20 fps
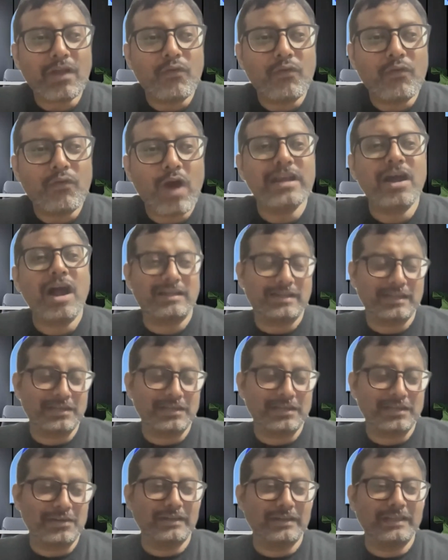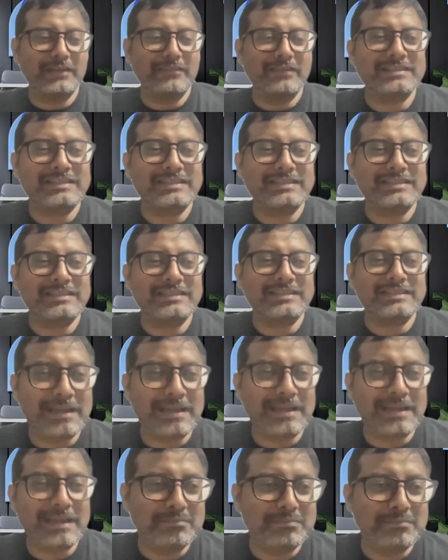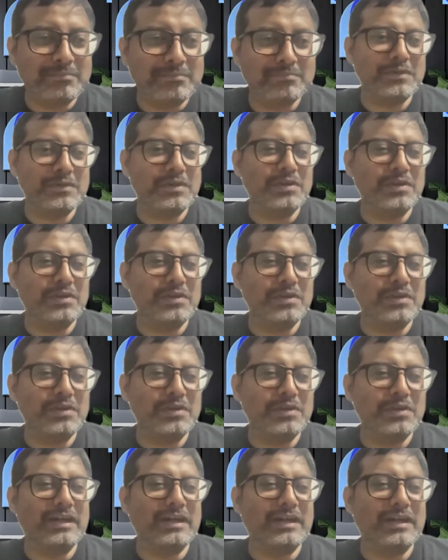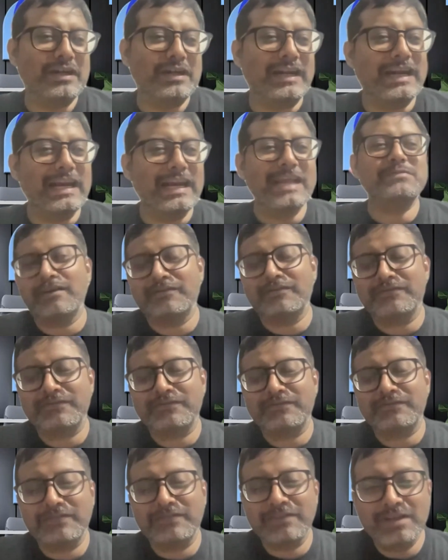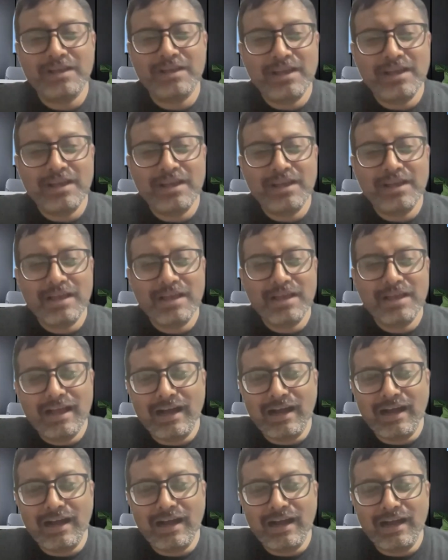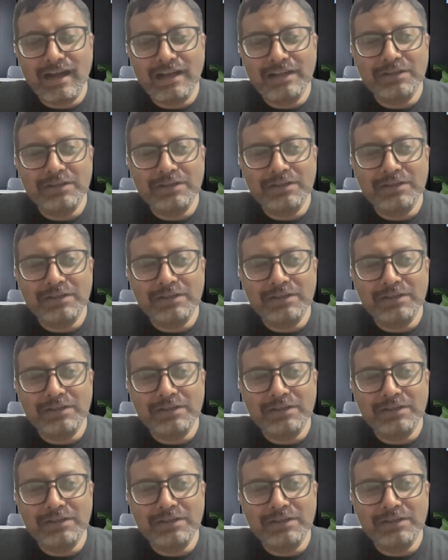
why not give us a glimpse of how